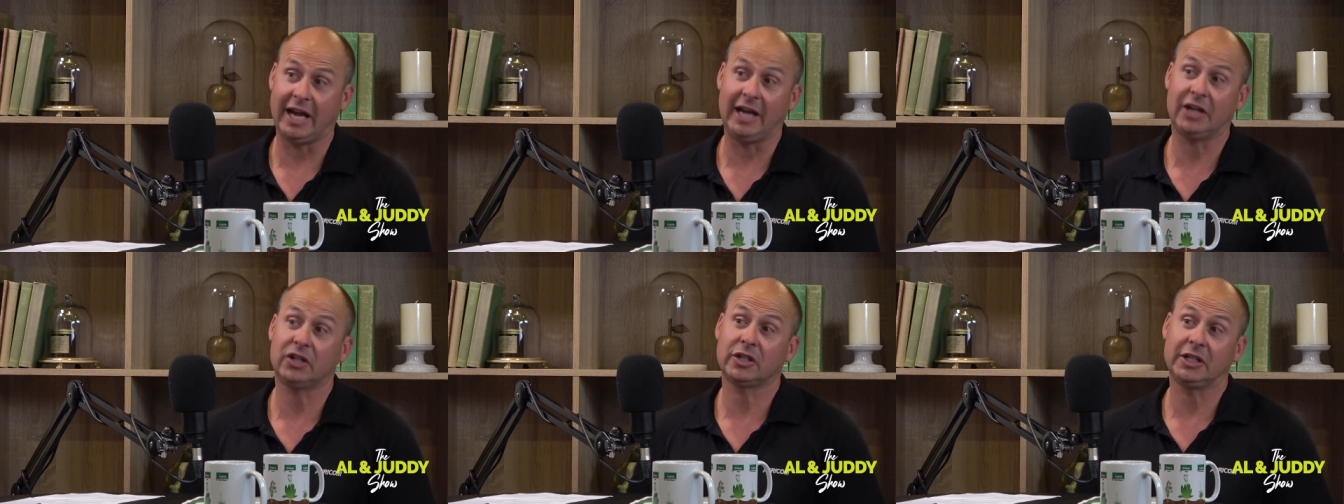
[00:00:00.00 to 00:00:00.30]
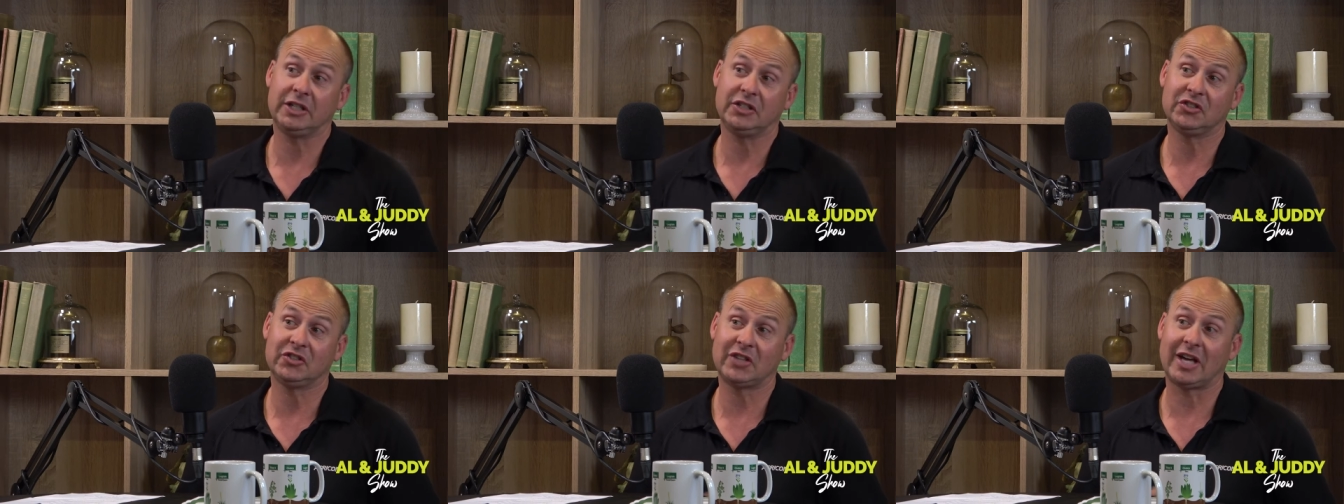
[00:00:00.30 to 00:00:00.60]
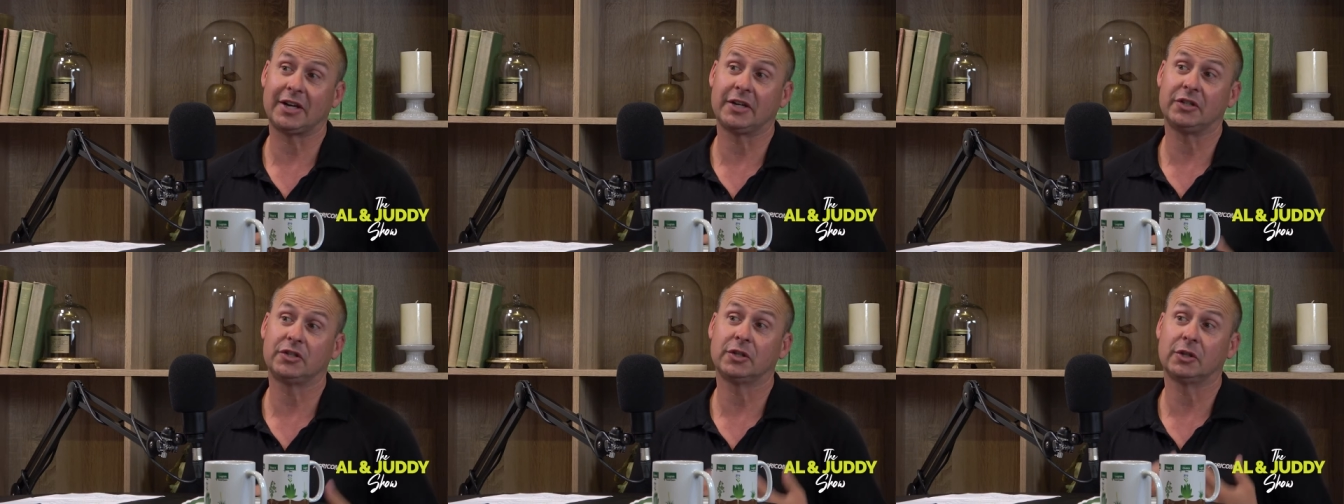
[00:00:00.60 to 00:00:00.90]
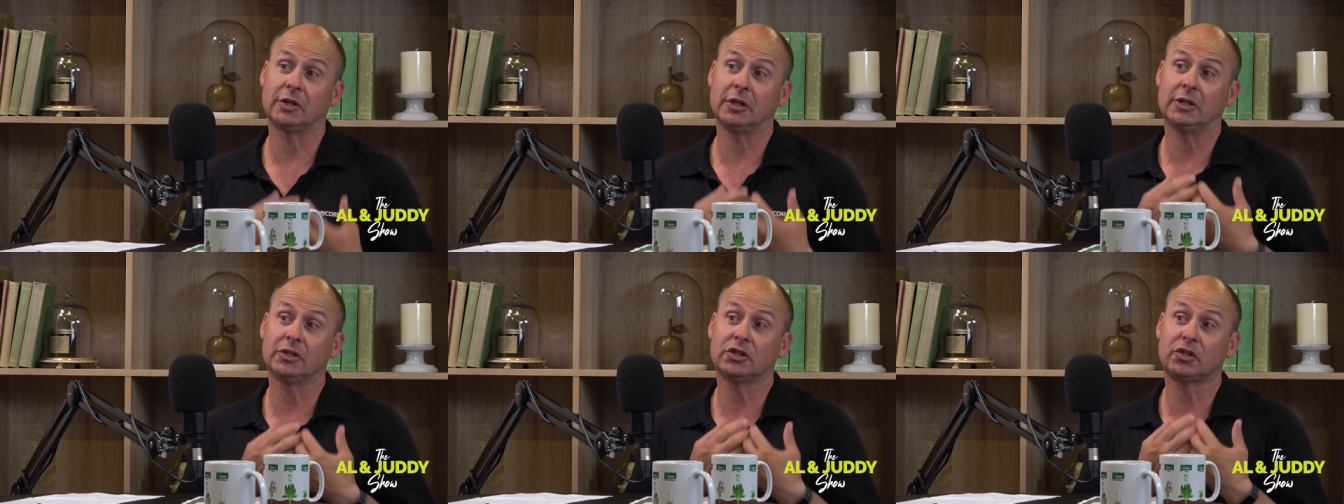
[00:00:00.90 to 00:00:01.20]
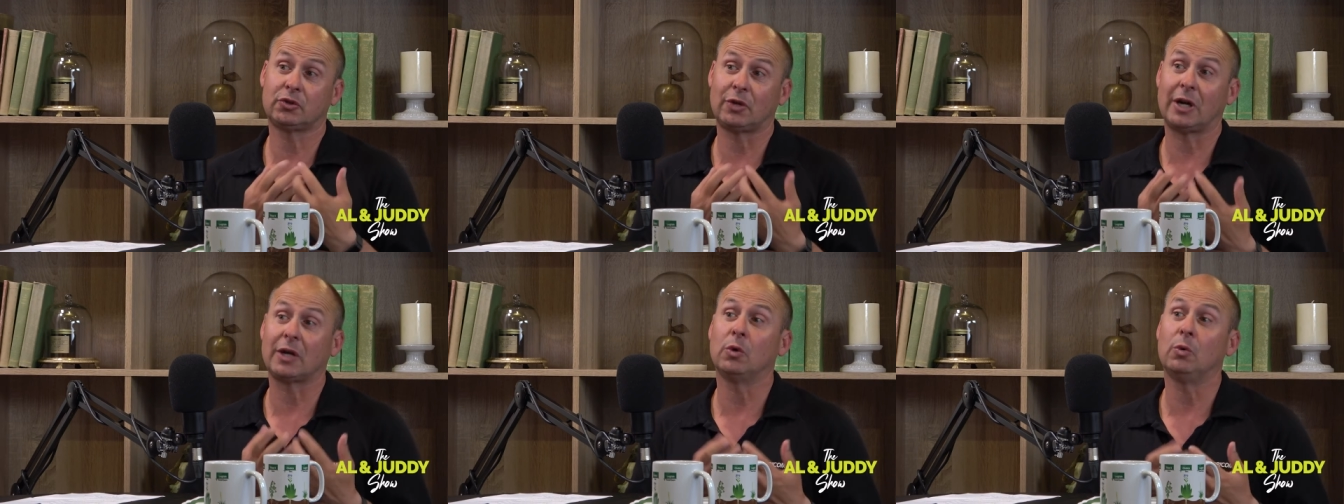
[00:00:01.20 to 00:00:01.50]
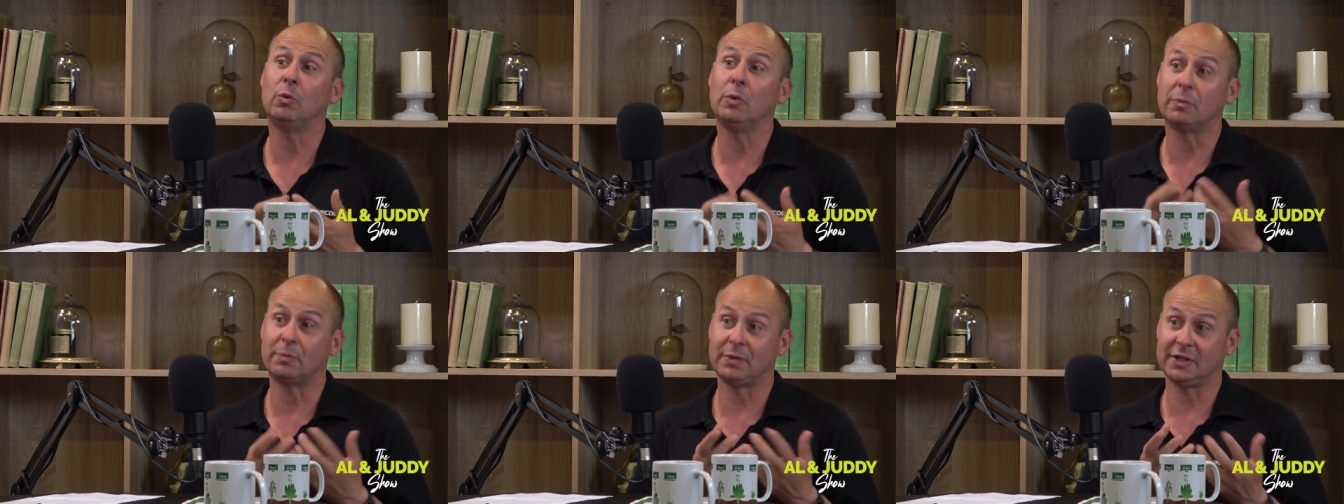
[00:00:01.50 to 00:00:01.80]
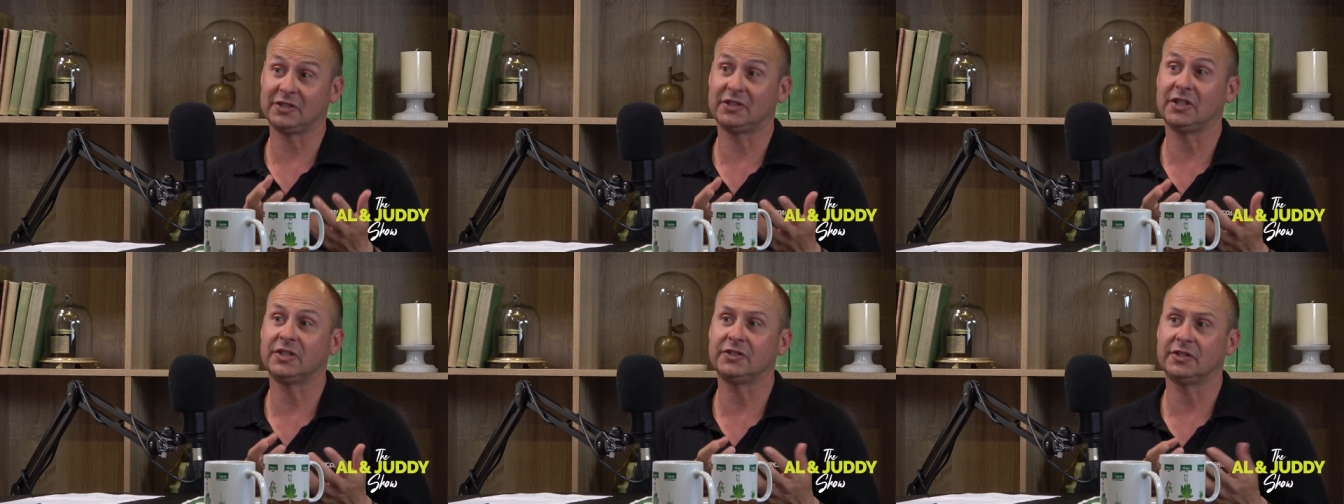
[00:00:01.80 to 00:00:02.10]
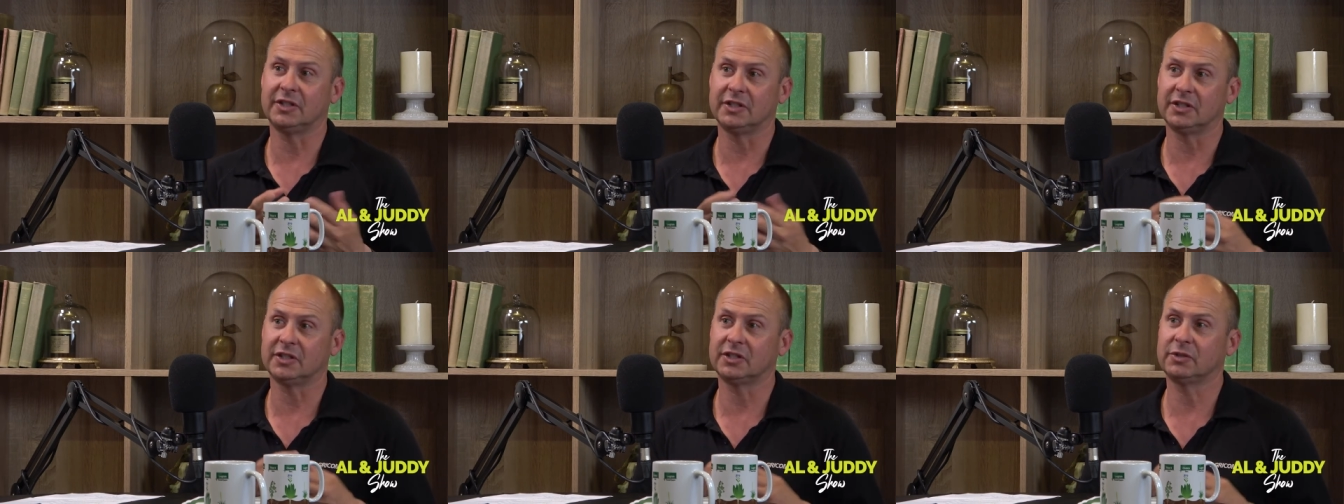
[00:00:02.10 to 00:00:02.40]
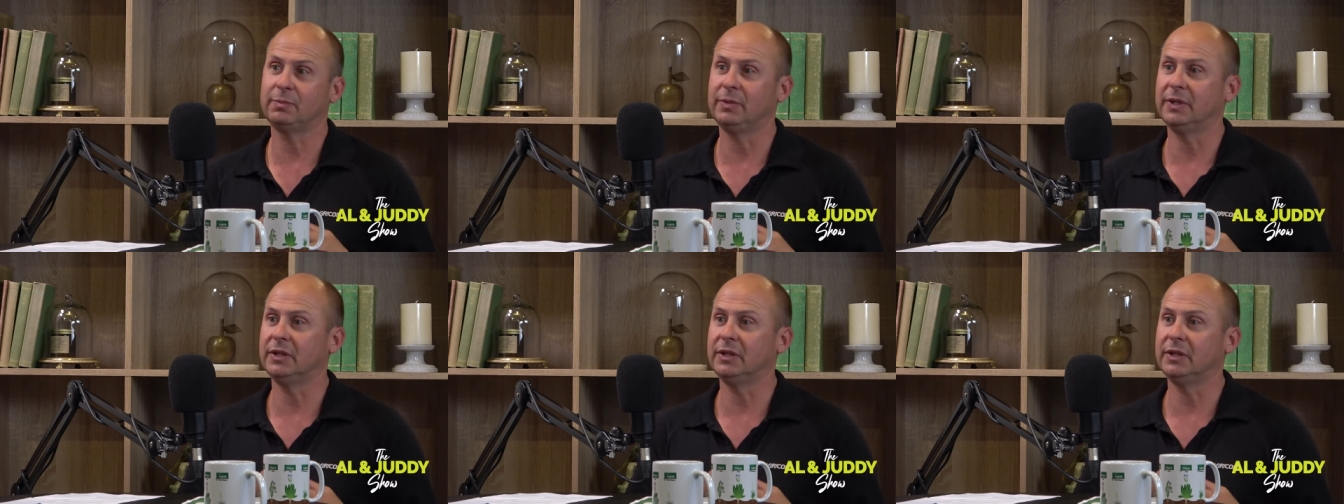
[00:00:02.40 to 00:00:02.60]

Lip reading: actually started to struggle with persistence,